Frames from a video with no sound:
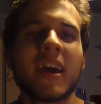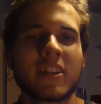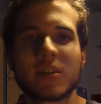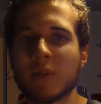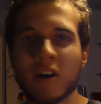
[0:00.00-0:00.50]

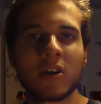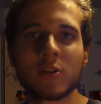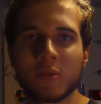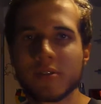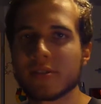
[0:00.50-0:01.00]
Tomorrow
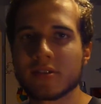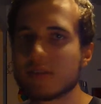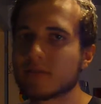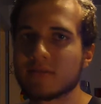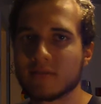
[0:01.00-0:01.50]

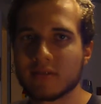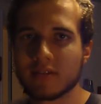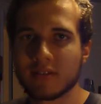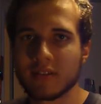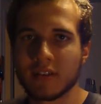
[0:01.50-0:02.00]
was,
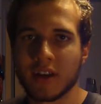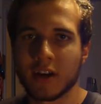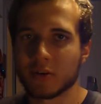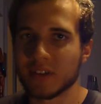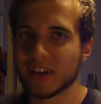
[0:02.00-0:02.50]
you
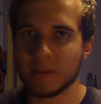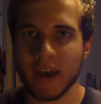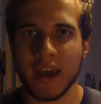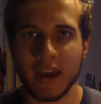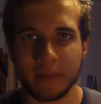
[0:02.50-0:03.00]
know, in my
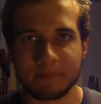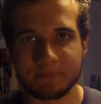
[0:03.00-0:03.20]
head.